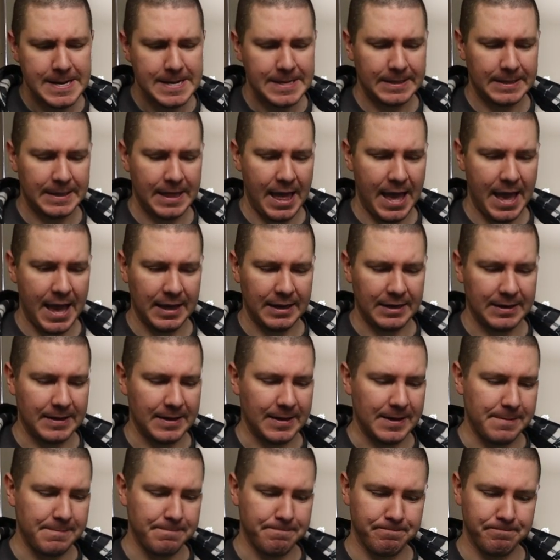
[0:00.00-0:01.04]
that
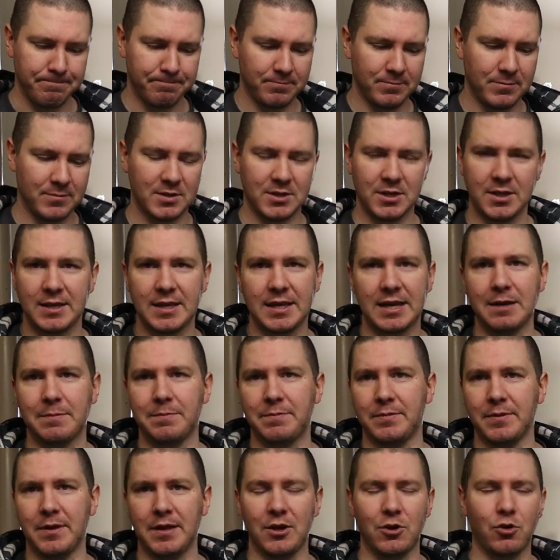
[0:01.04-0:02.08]
um, could get
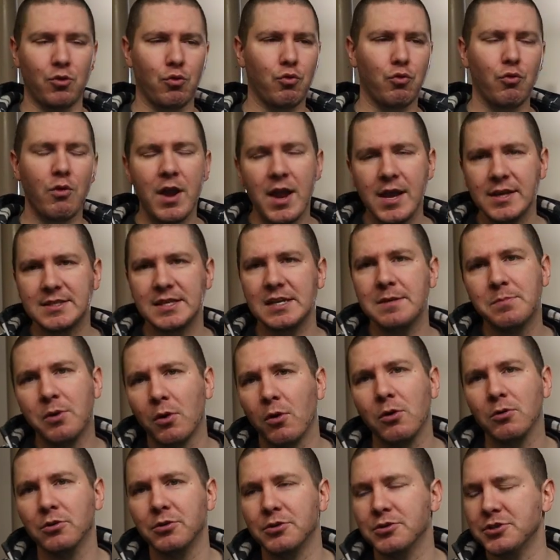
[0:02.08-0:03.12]
up crazy
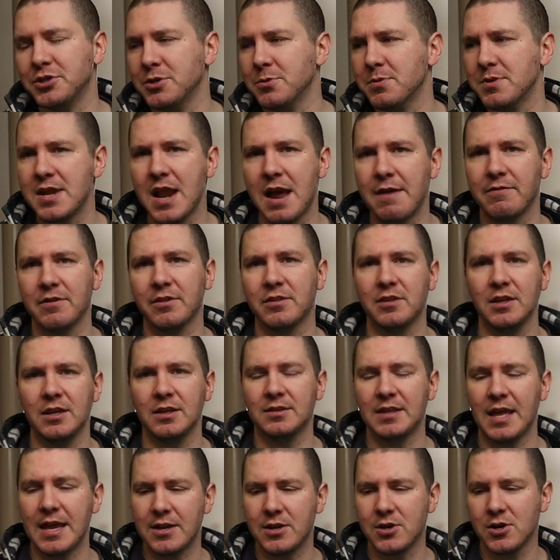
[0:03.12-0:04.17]
boulders you would never
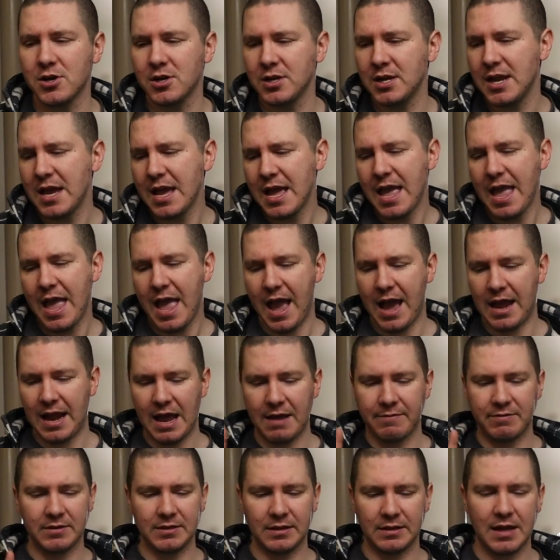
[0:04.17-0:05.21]
think they could. And
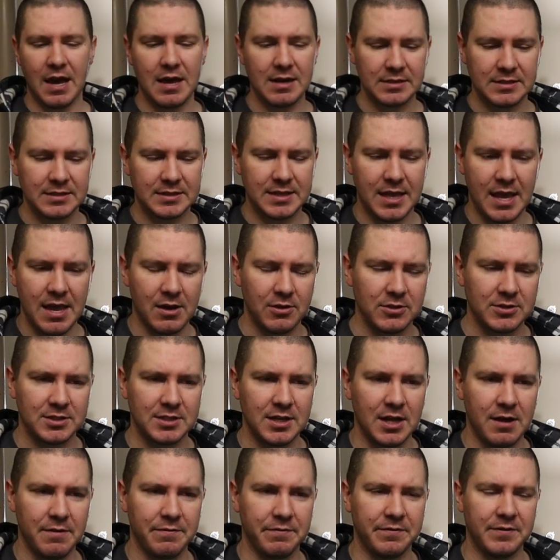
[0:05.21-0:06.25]
I've had a lot of scale
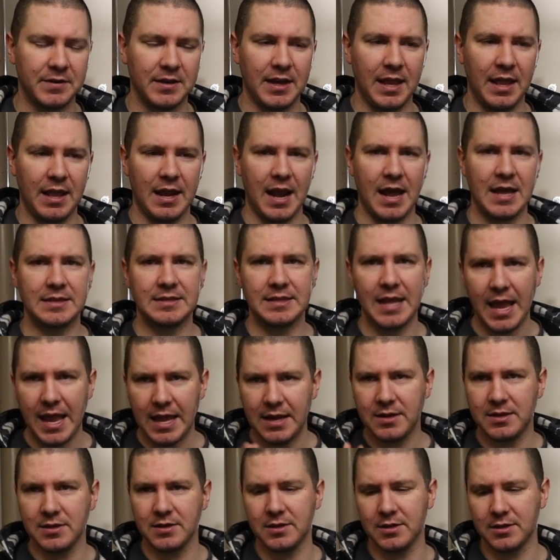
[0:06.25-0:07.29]
stuff, and, and I
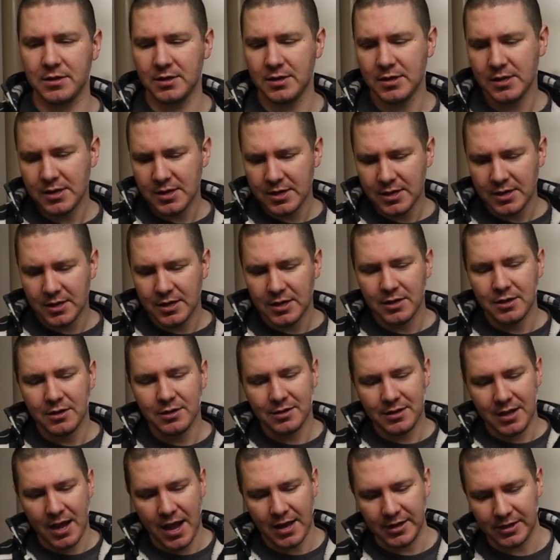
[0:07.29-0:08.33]
tend to
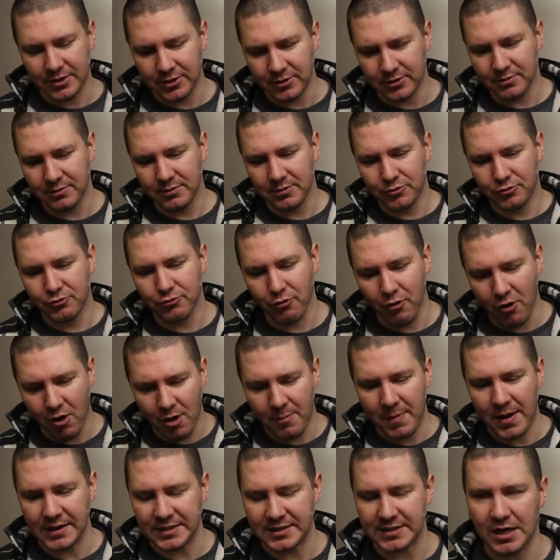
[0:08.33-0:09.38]
kind of
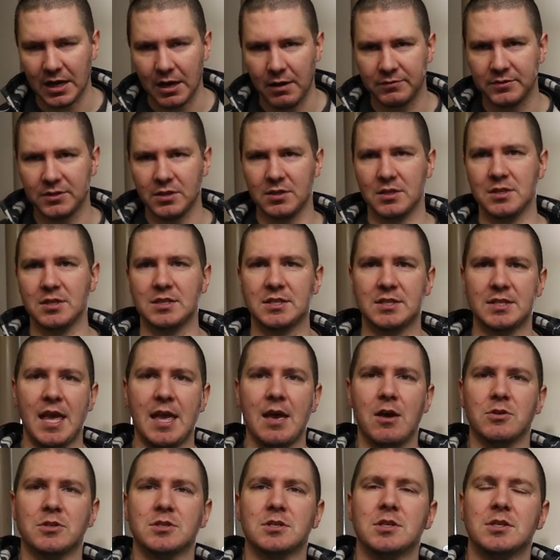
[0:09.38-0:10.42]
draw myself to the
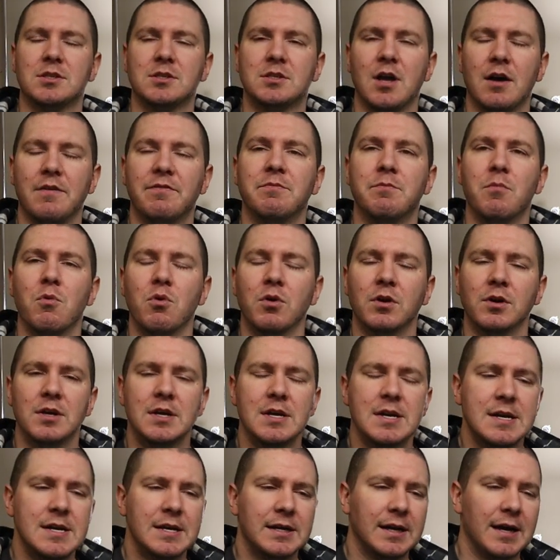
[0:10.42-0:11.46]
scale stuff more.
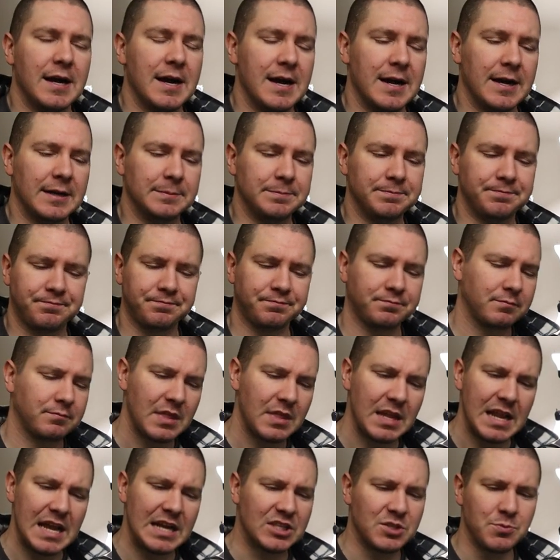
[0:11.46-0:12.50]
Um,
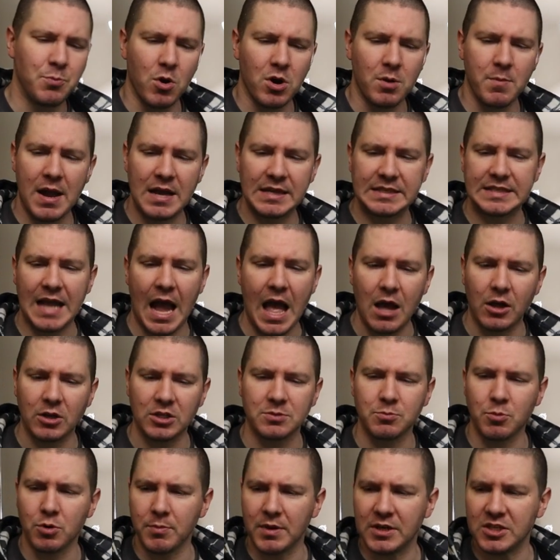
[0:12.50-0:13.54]
it's more my style.
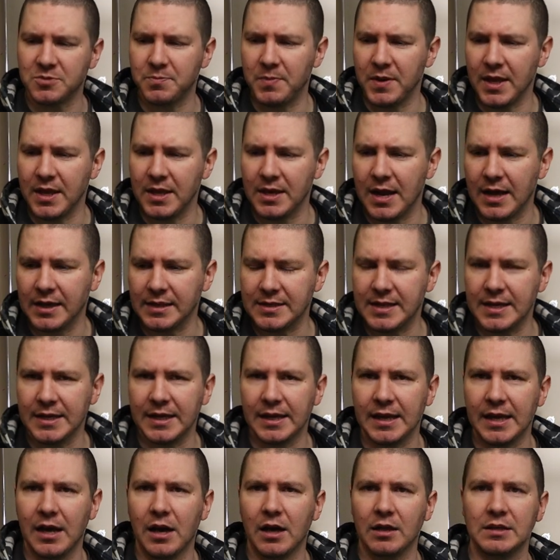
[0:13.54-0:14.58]
It's more my speed. I dig
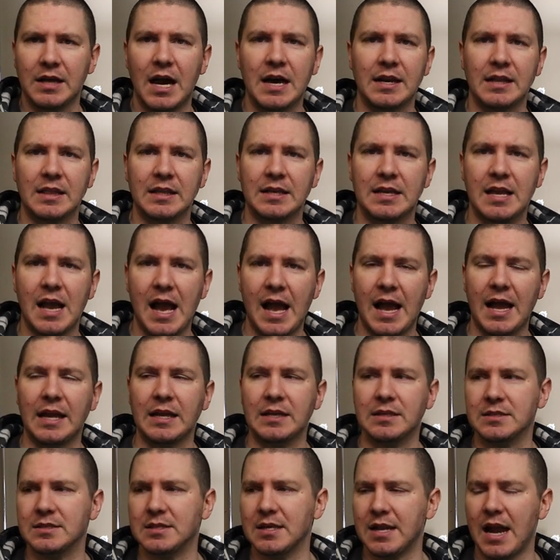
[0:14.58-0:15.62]
it. A lot of the
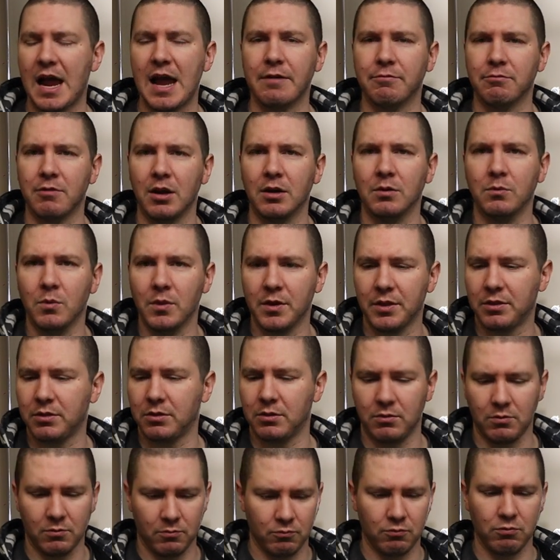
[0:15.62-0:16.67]
guys that I run
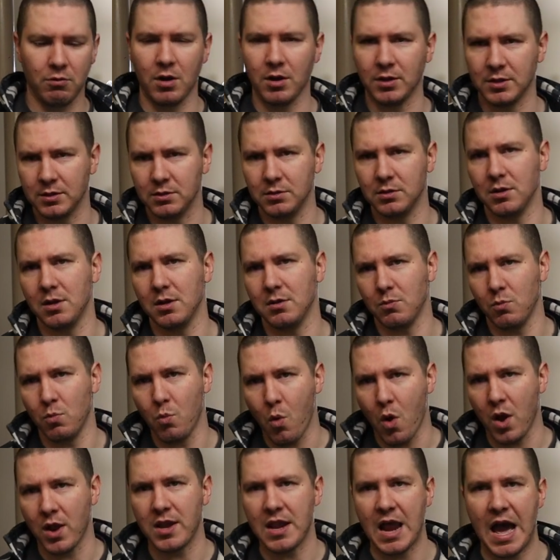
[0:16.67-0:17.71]
with run
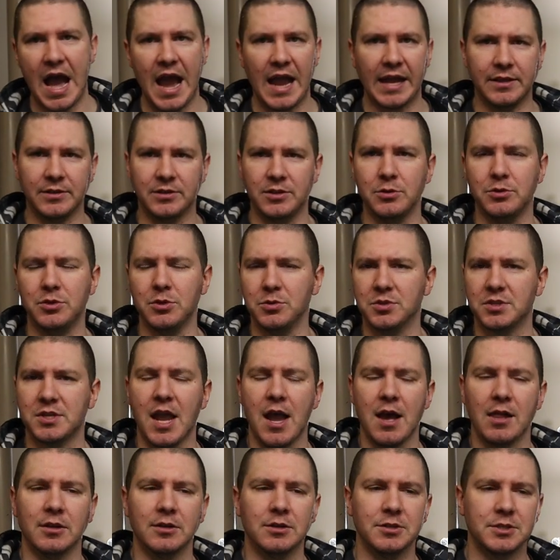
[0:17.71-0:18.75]
one nine two two
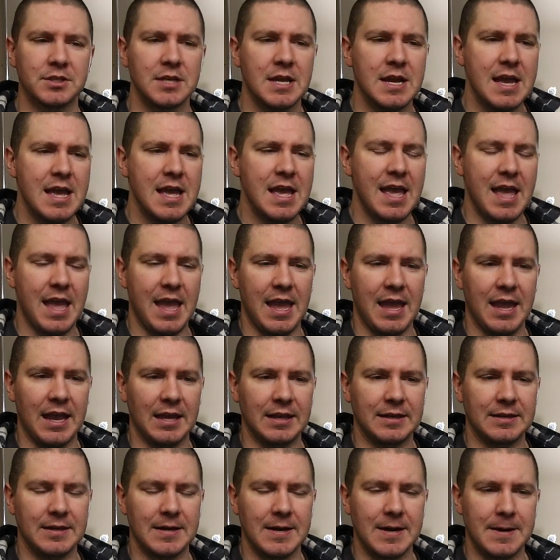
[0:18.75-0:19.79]
scalers,
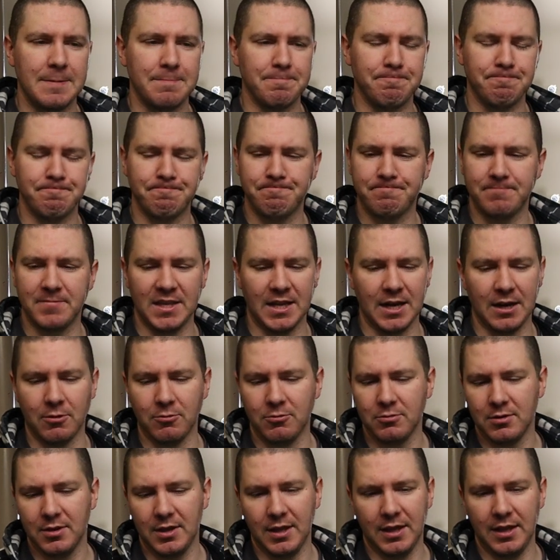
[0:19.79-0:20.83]
and um, you know,
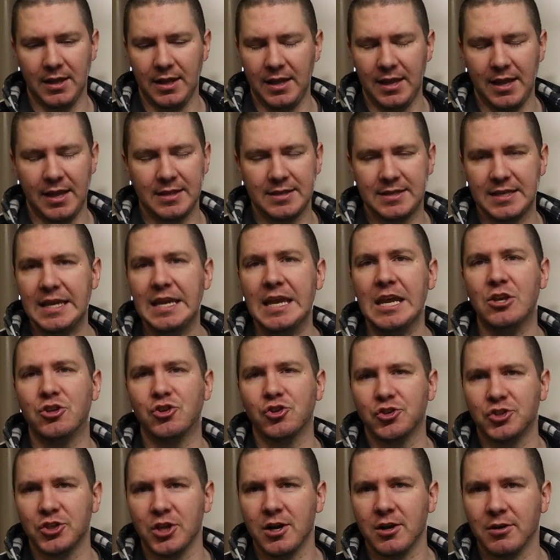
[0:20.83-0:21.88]
to each
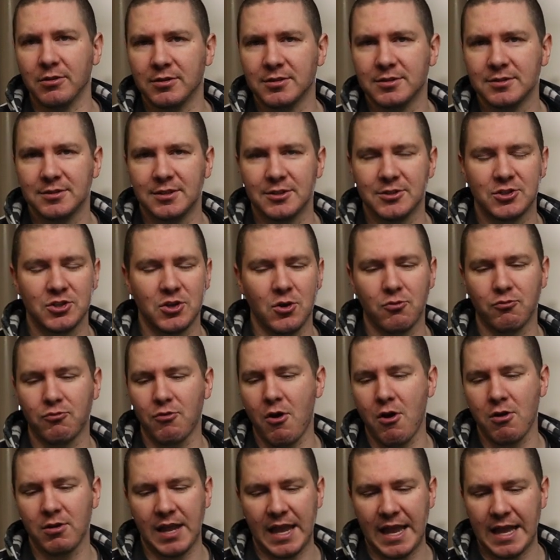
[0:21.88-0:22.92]
his own. There's no
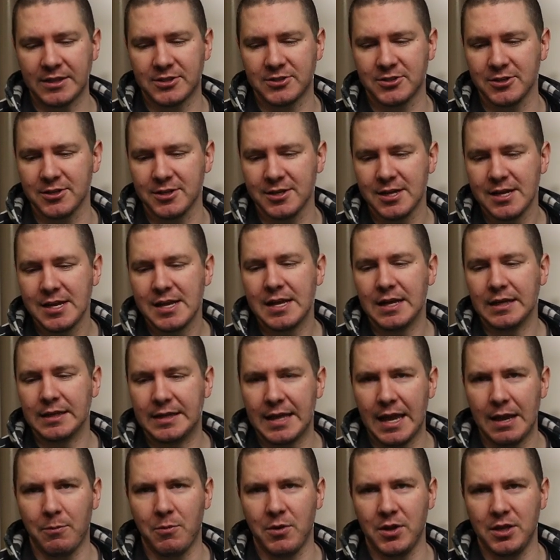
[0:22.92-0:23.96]
wrong answer.
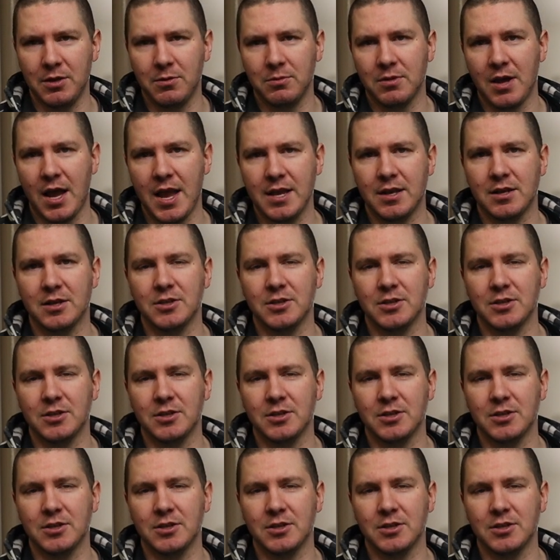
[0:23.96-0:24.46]
Get what you like,